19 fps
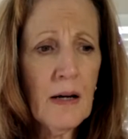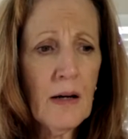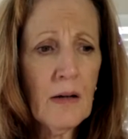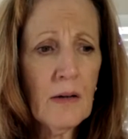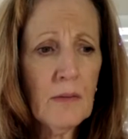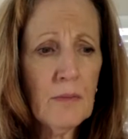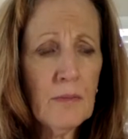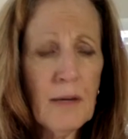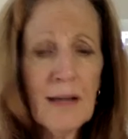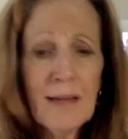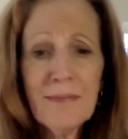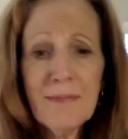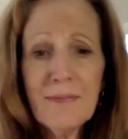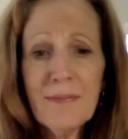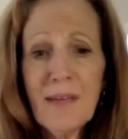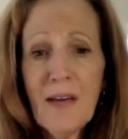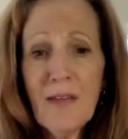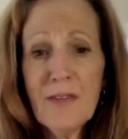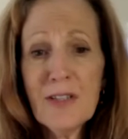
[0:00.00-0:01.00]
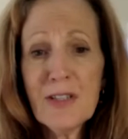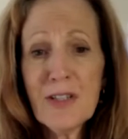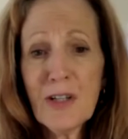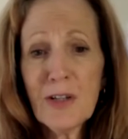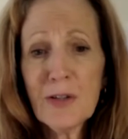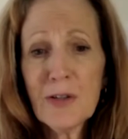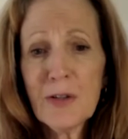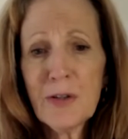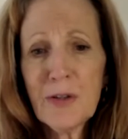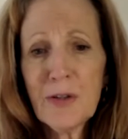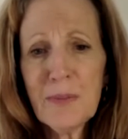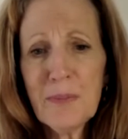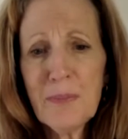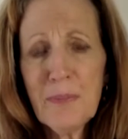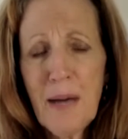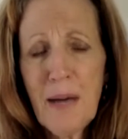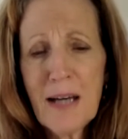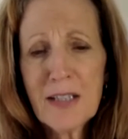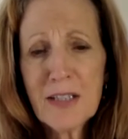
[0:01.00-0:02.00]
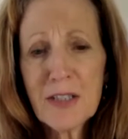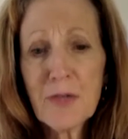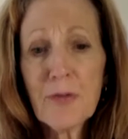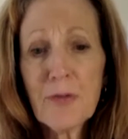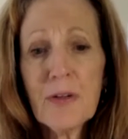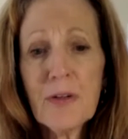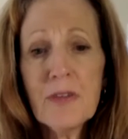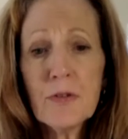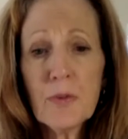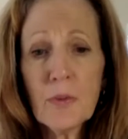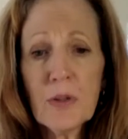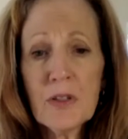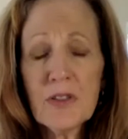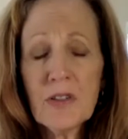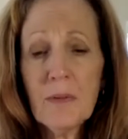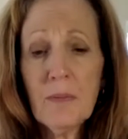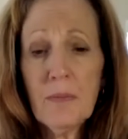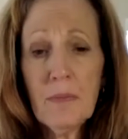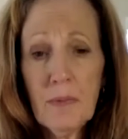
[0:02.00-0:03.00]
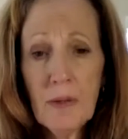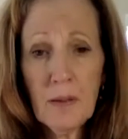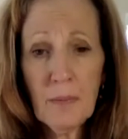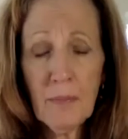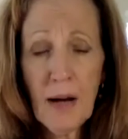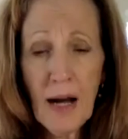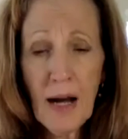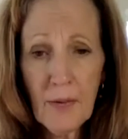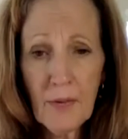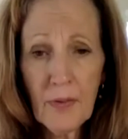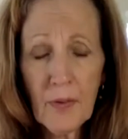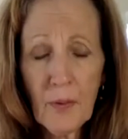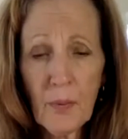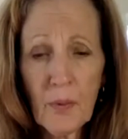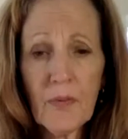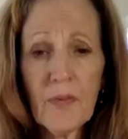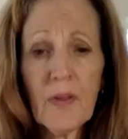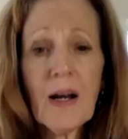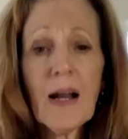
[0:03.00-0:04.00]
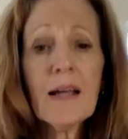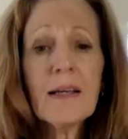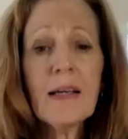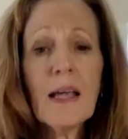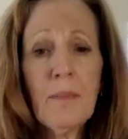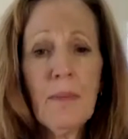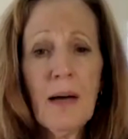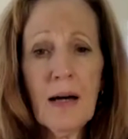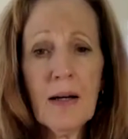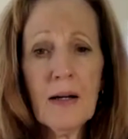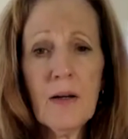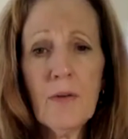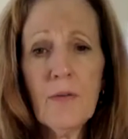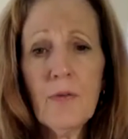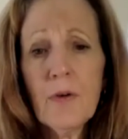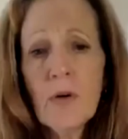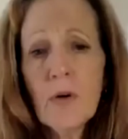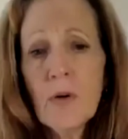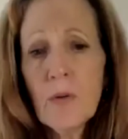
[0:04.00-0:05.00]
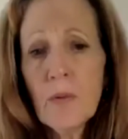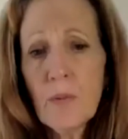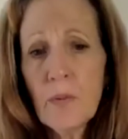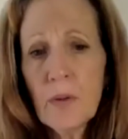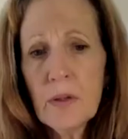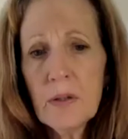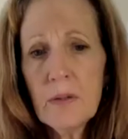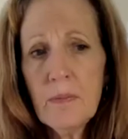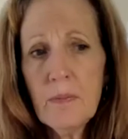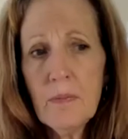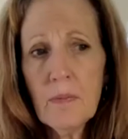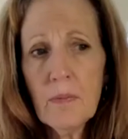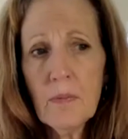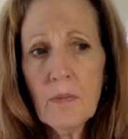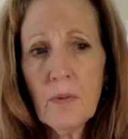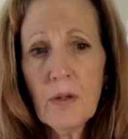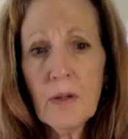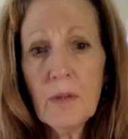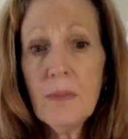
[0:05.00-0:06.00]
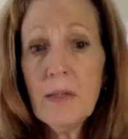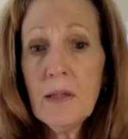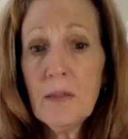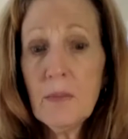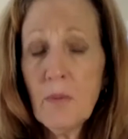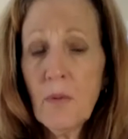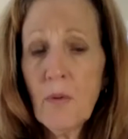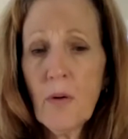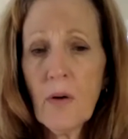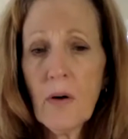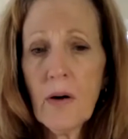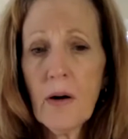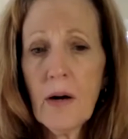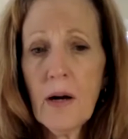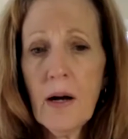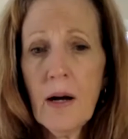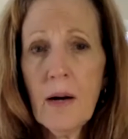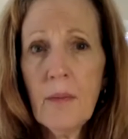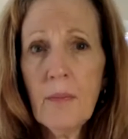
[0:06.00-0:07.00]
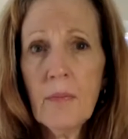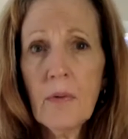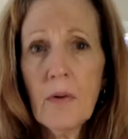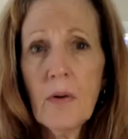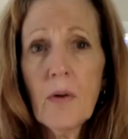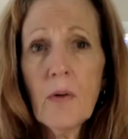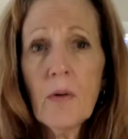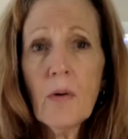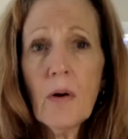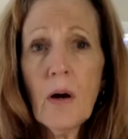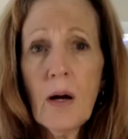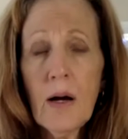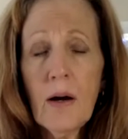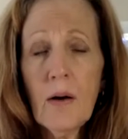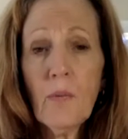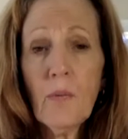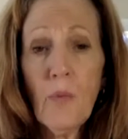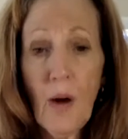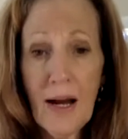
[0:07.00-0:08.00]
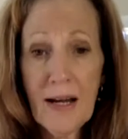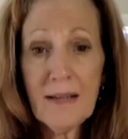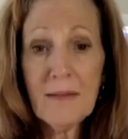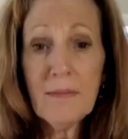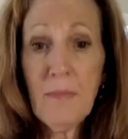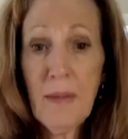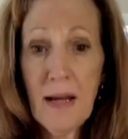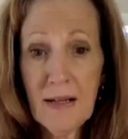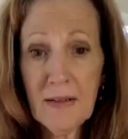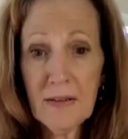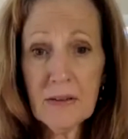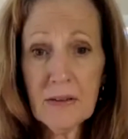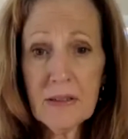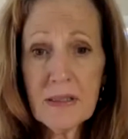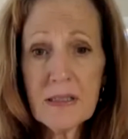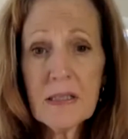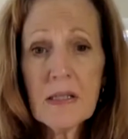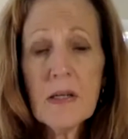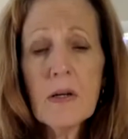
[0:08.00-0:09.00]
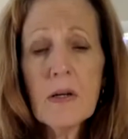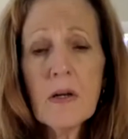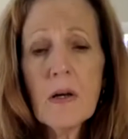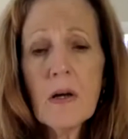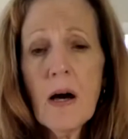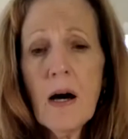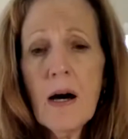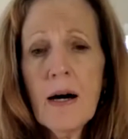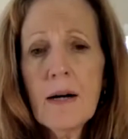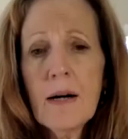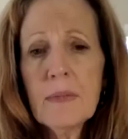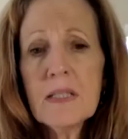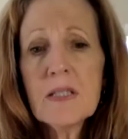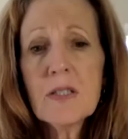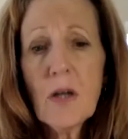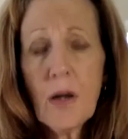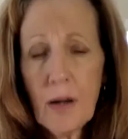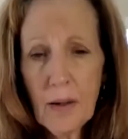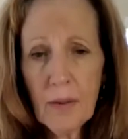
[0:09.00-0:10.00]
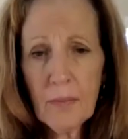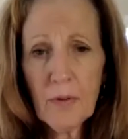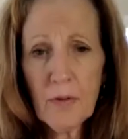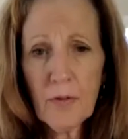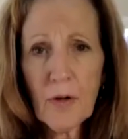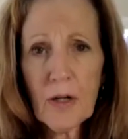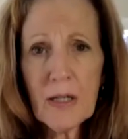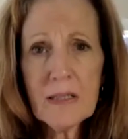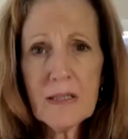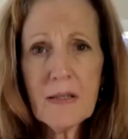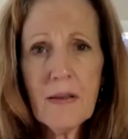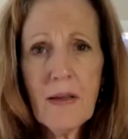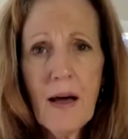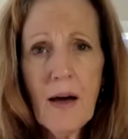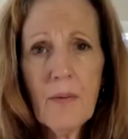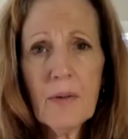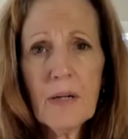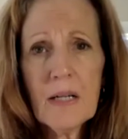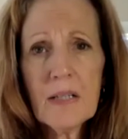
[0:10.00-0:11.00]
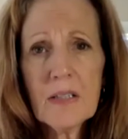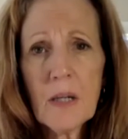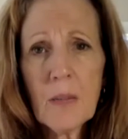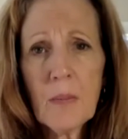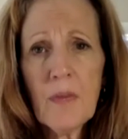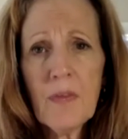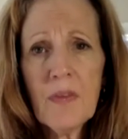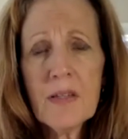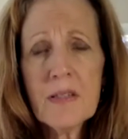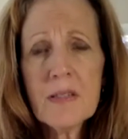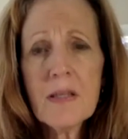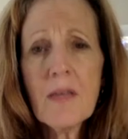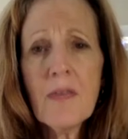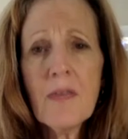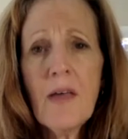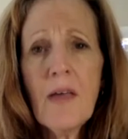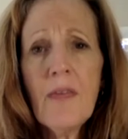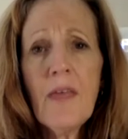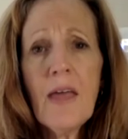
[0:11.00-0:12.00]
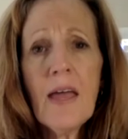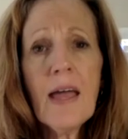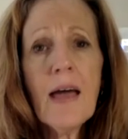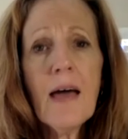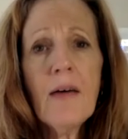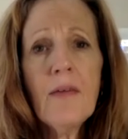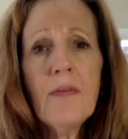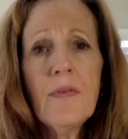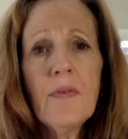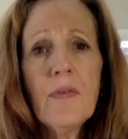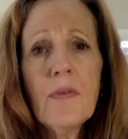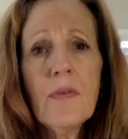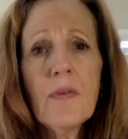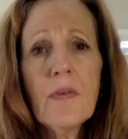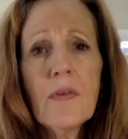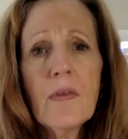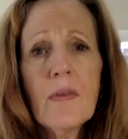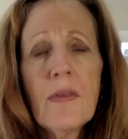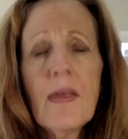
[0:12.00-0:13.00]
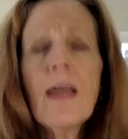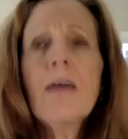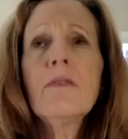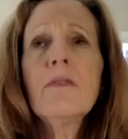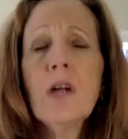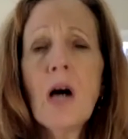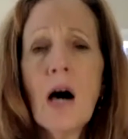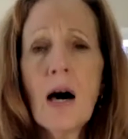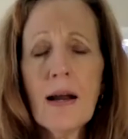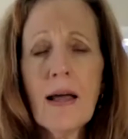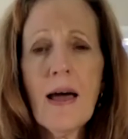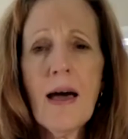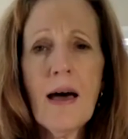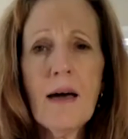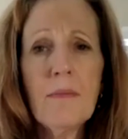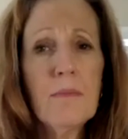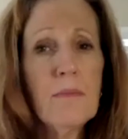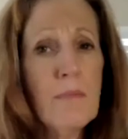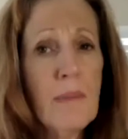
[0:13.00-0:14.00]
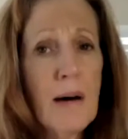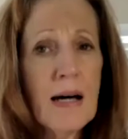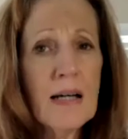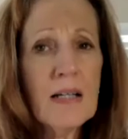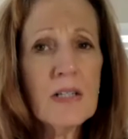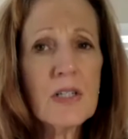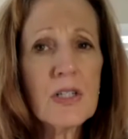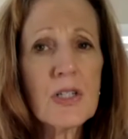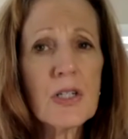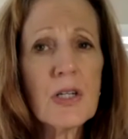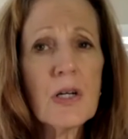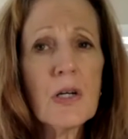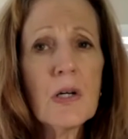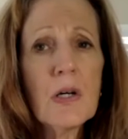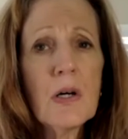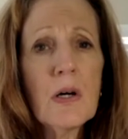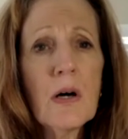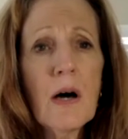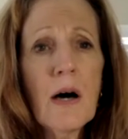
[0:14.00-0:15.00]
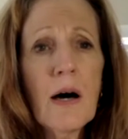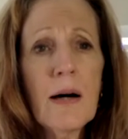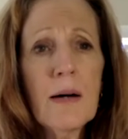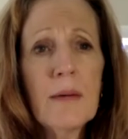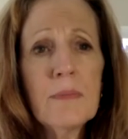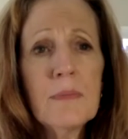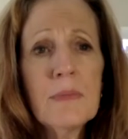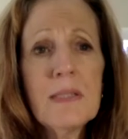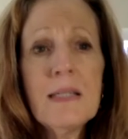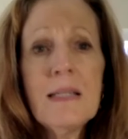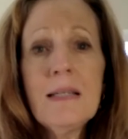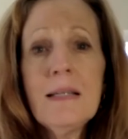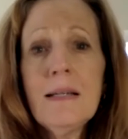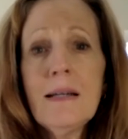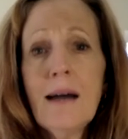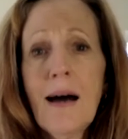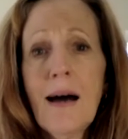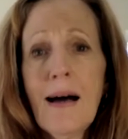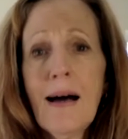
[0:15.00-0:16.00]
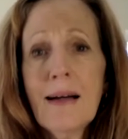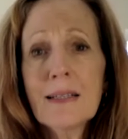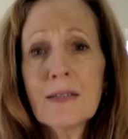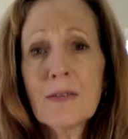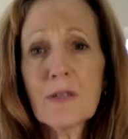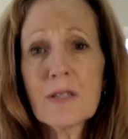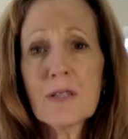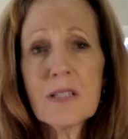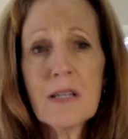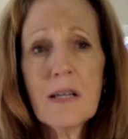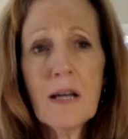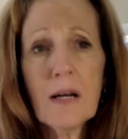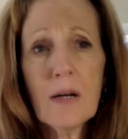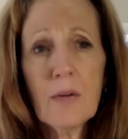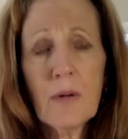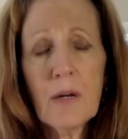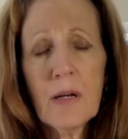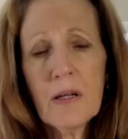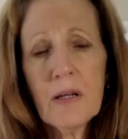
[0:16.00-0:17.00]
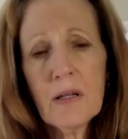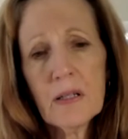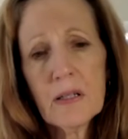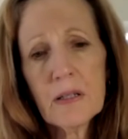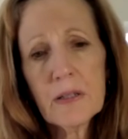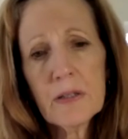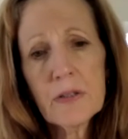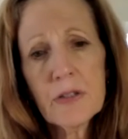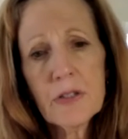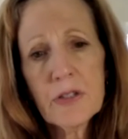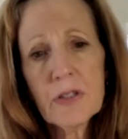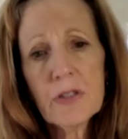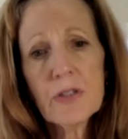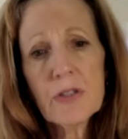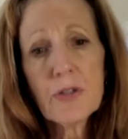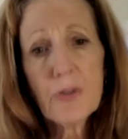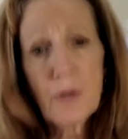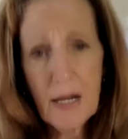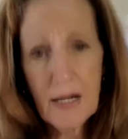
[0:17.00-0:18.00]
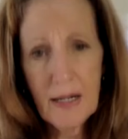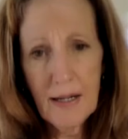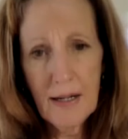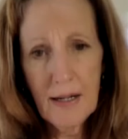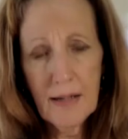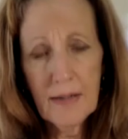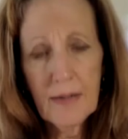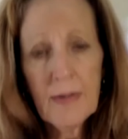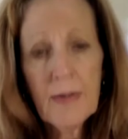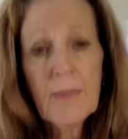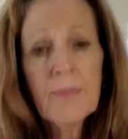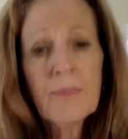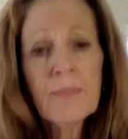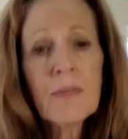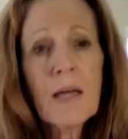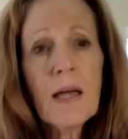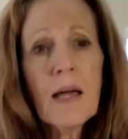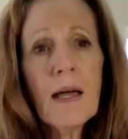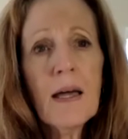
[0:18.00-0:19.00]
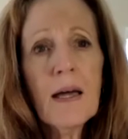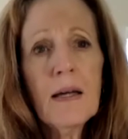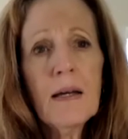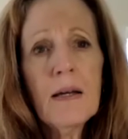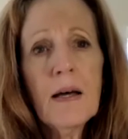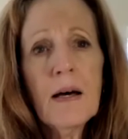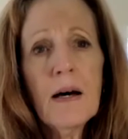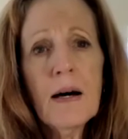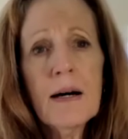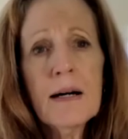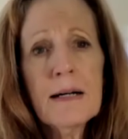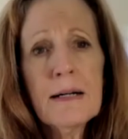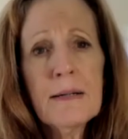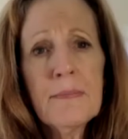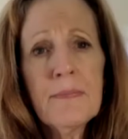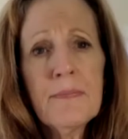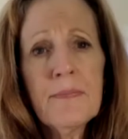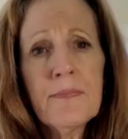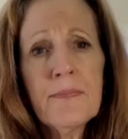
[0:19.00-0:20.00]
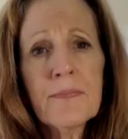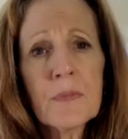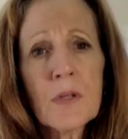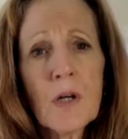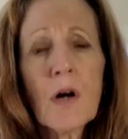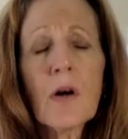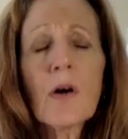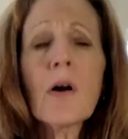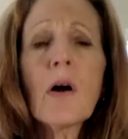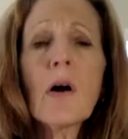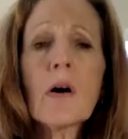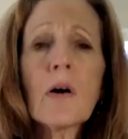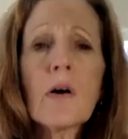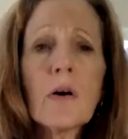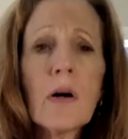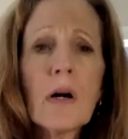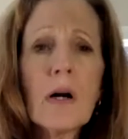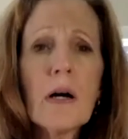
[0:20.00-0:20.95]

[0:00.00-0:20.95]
my evangelical pastor friends, which in the world that I came out of would mean more white males. And so I'm referring to that when I talk about this, that they have not had much DEI, diversity, equity, and inclusion training, and are